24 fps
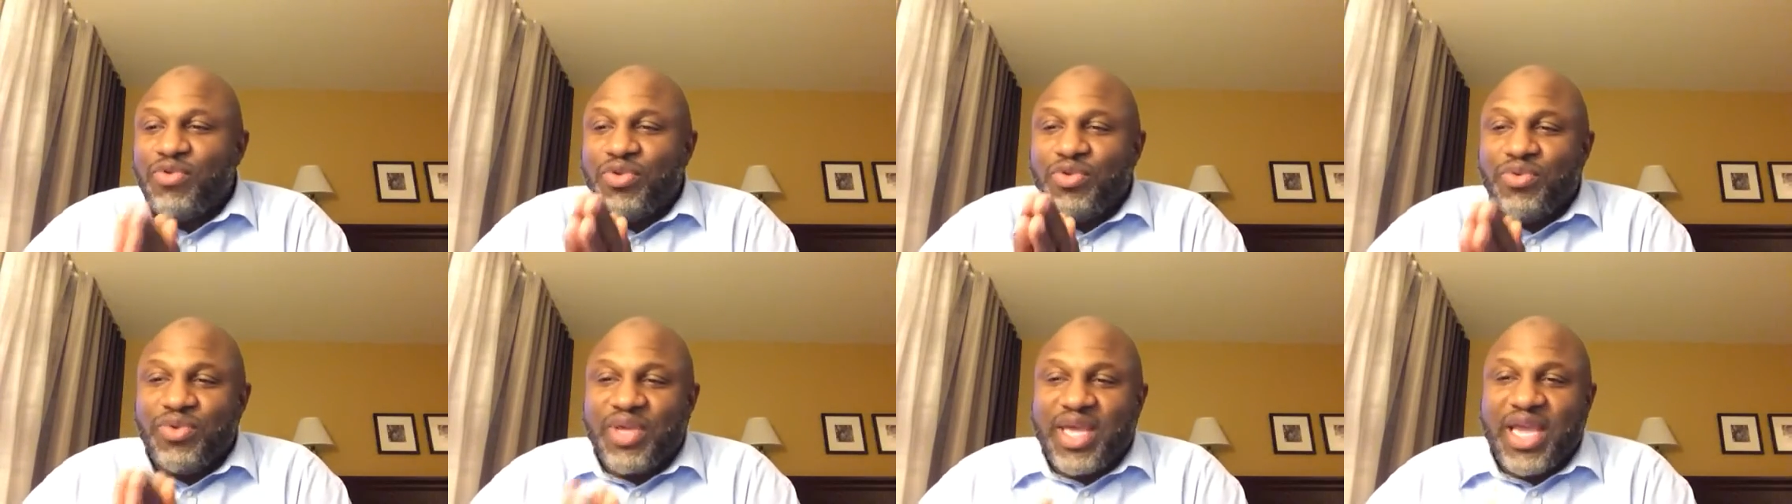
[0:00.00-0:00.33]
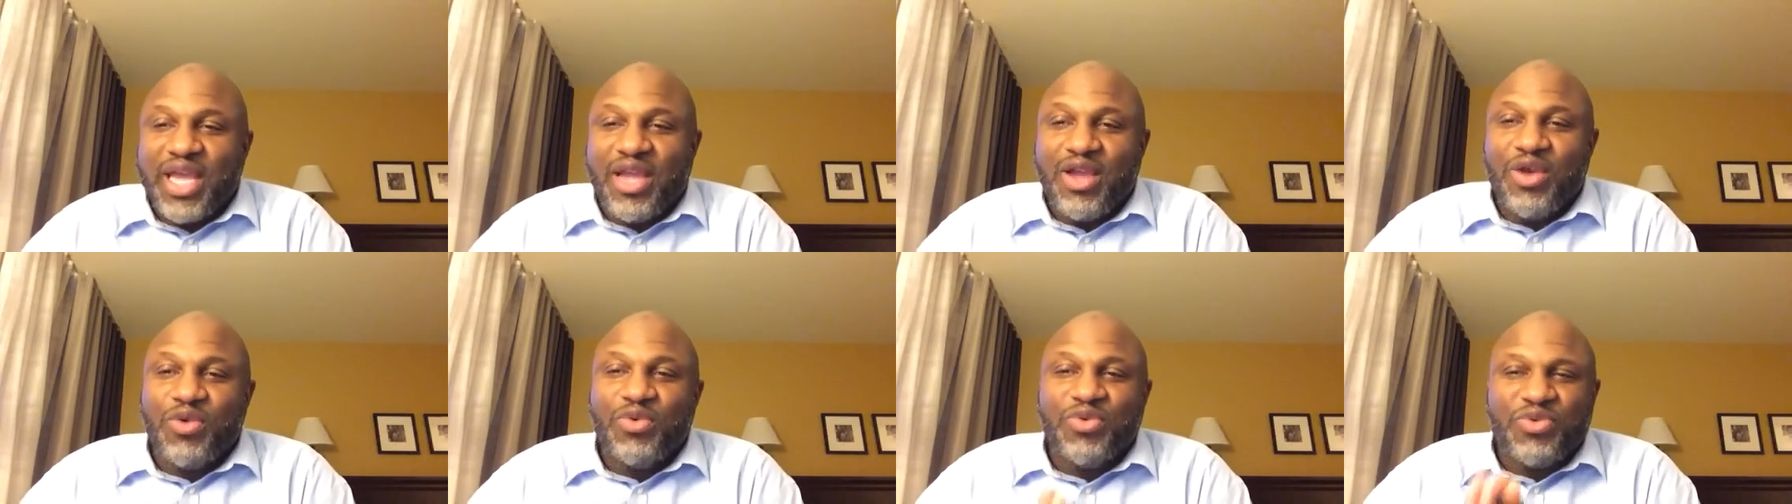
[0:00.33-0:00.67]
who you
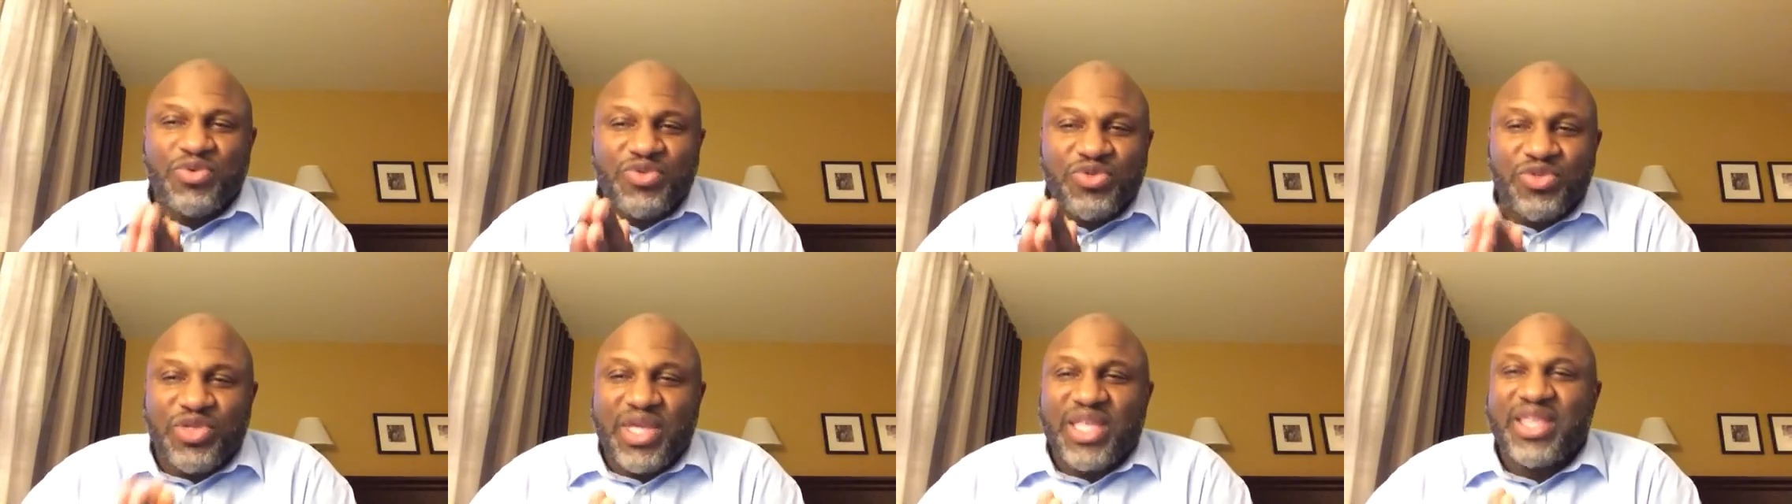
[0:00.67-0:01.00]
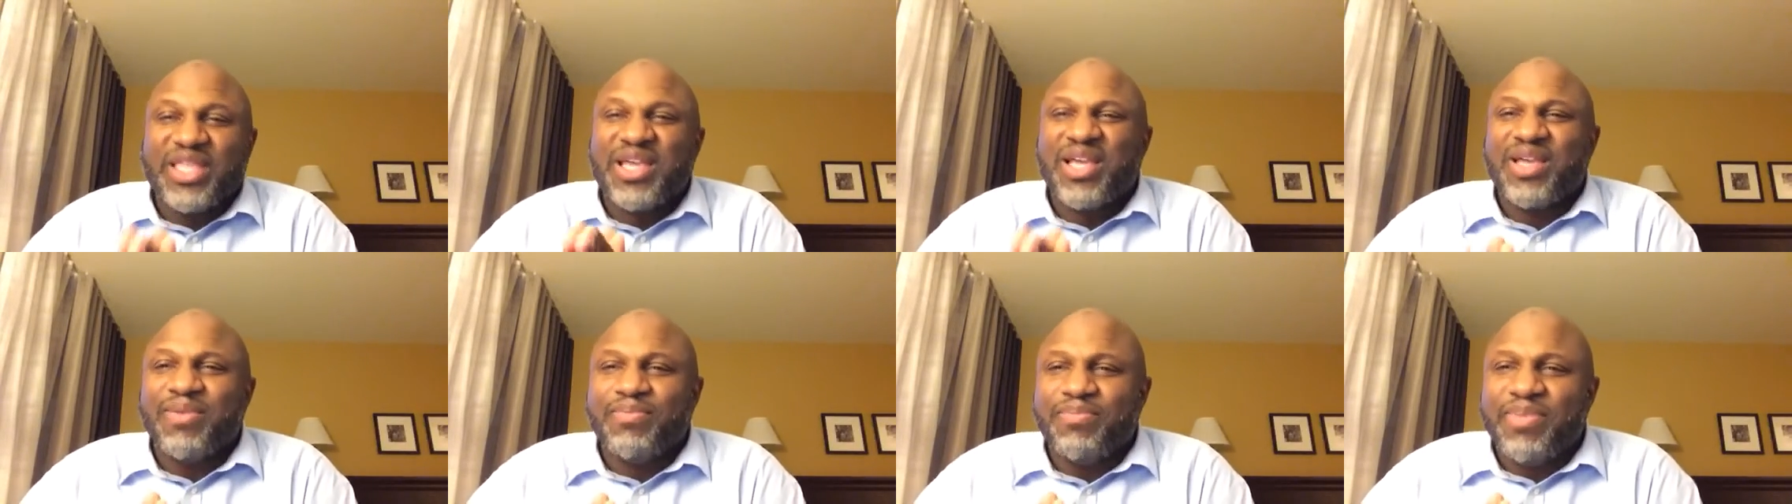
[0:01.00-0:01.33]
care, who
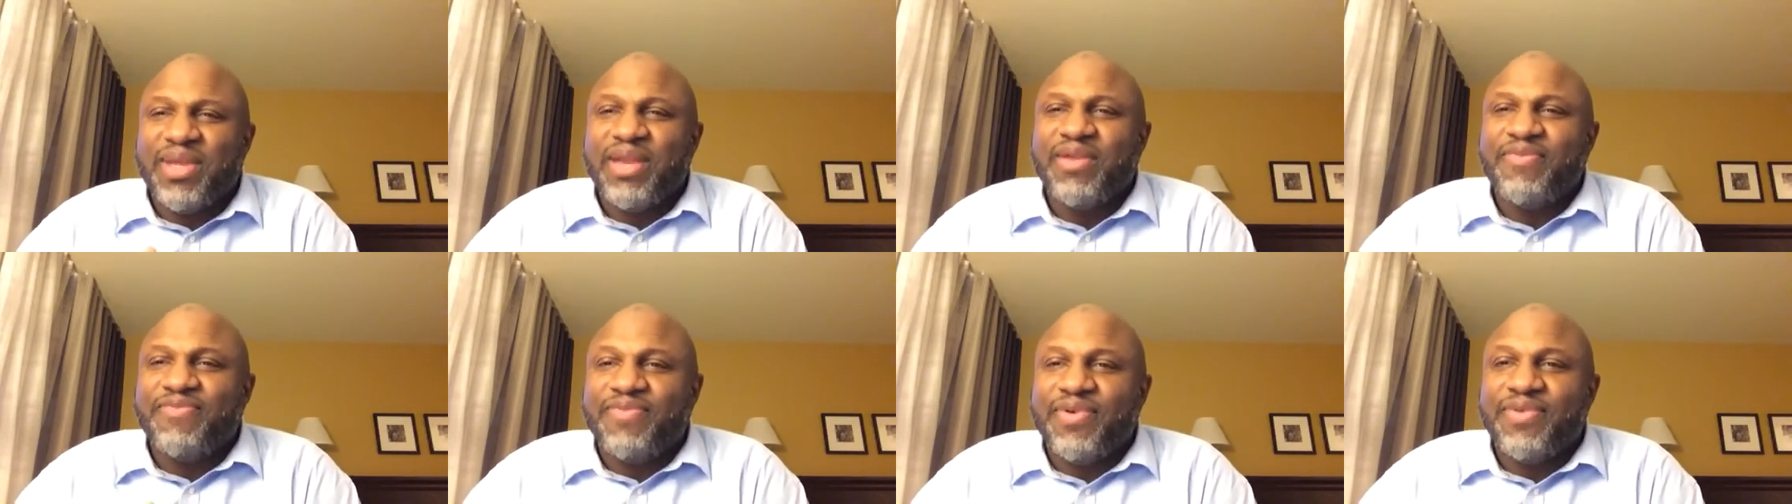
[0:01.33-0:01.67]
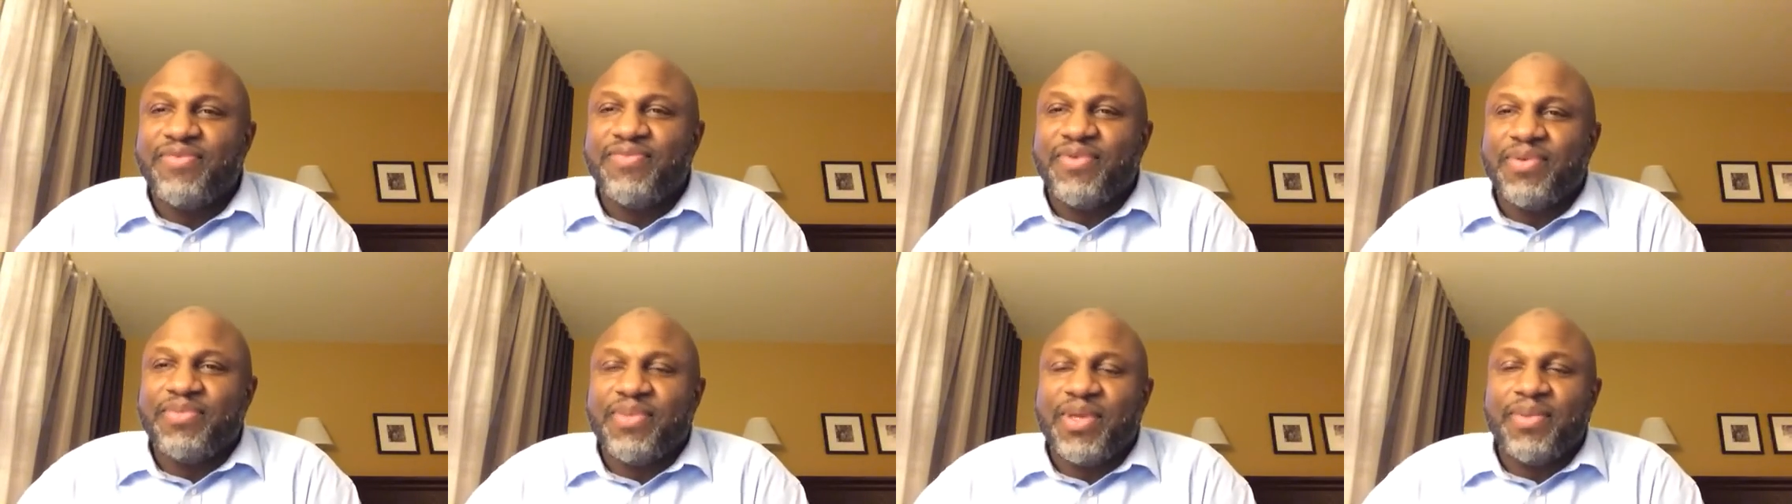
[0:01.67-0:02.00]
think they can
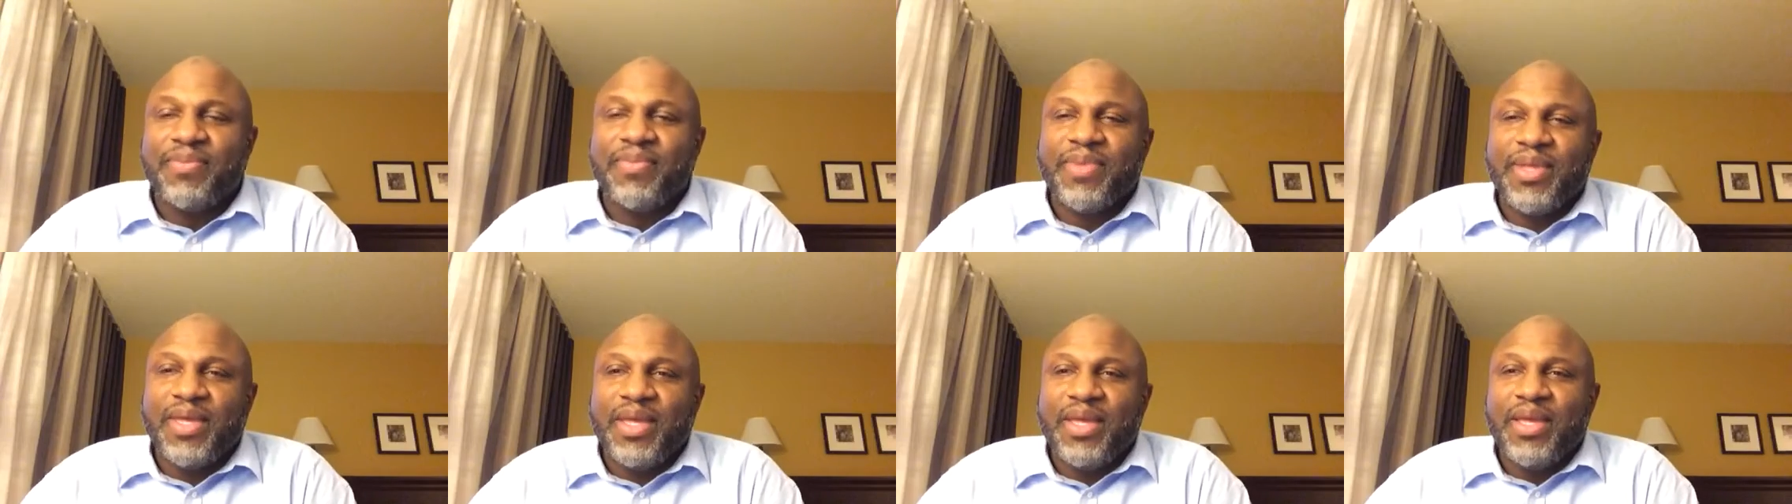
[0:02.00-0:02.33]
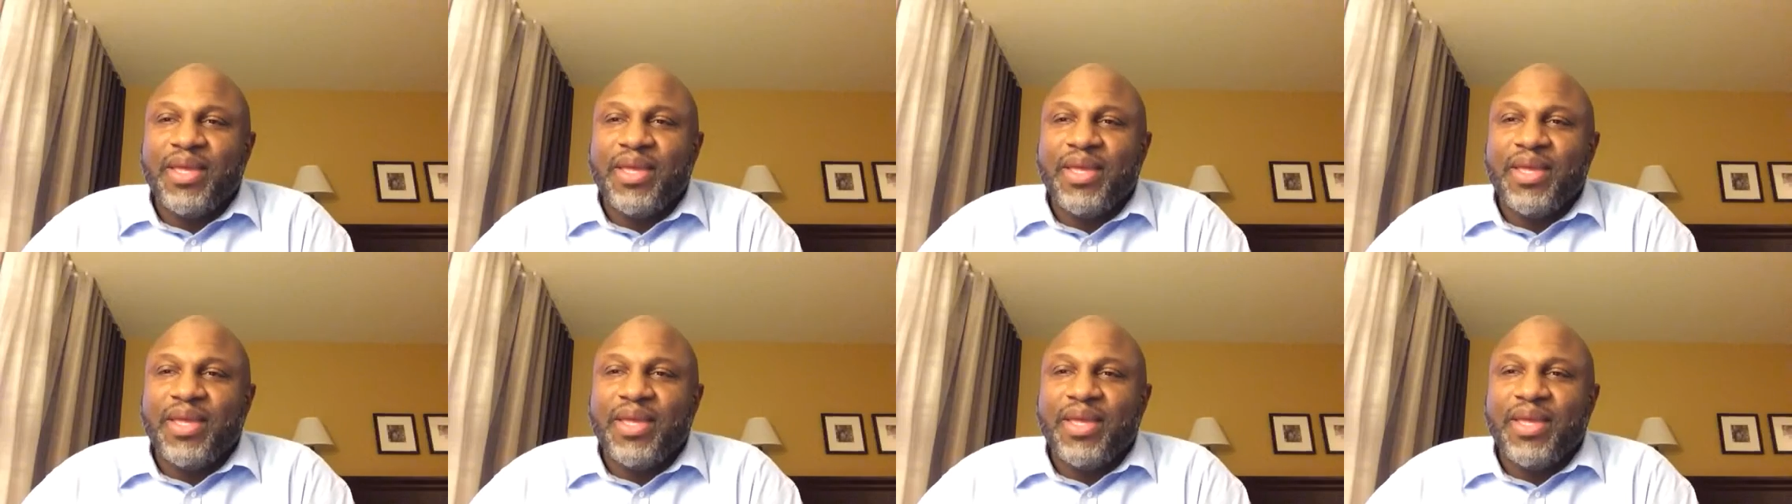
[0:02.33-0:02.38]
benefit from them